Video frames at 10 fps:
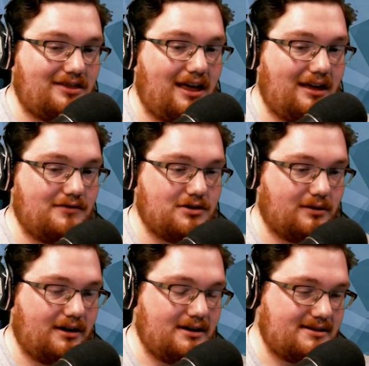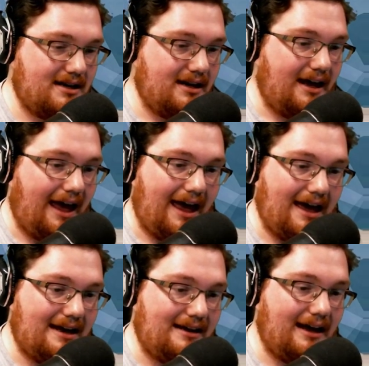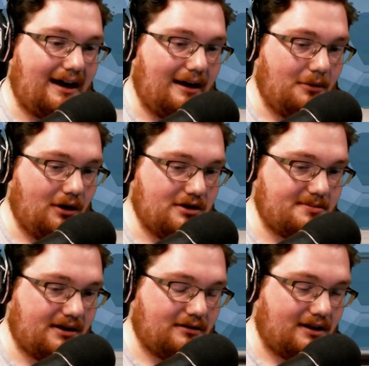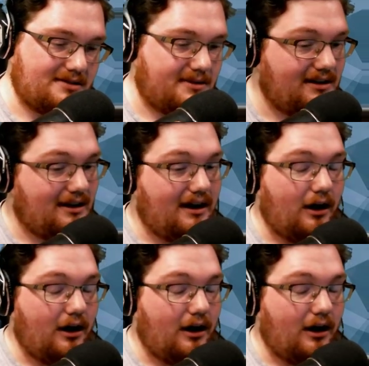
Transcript: Thank you for joining us. And yeah, I'm your host, Ben Crossman.